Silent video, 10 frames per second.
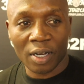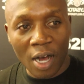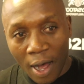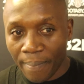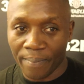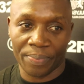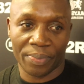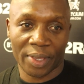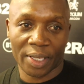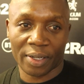Come,
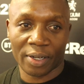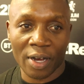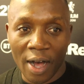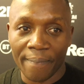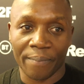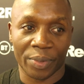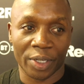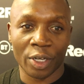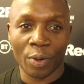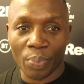come.
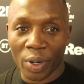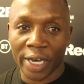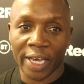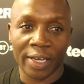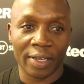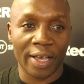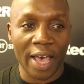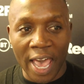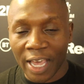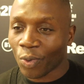Your boy,
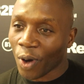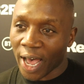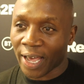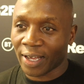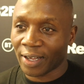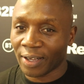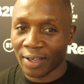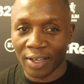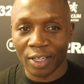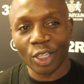A Y,
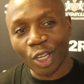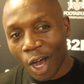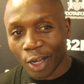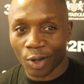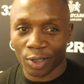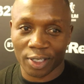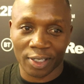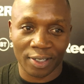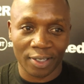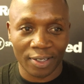
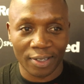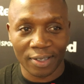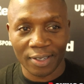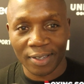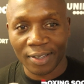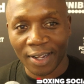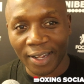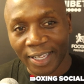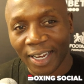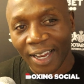Yardos,
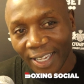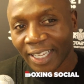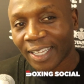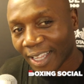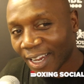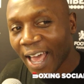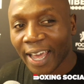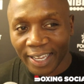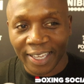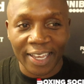the, the, the
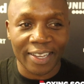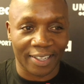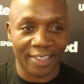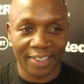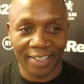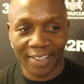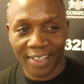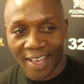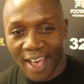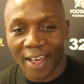Lion King.
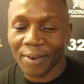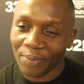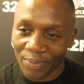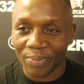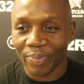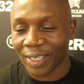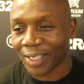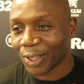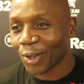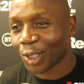And
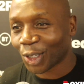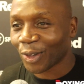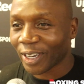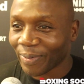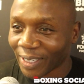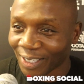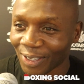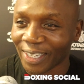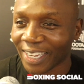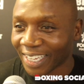Miss, yours truly, Mister
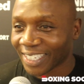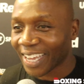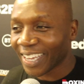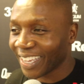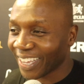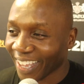Tunde Ajayi.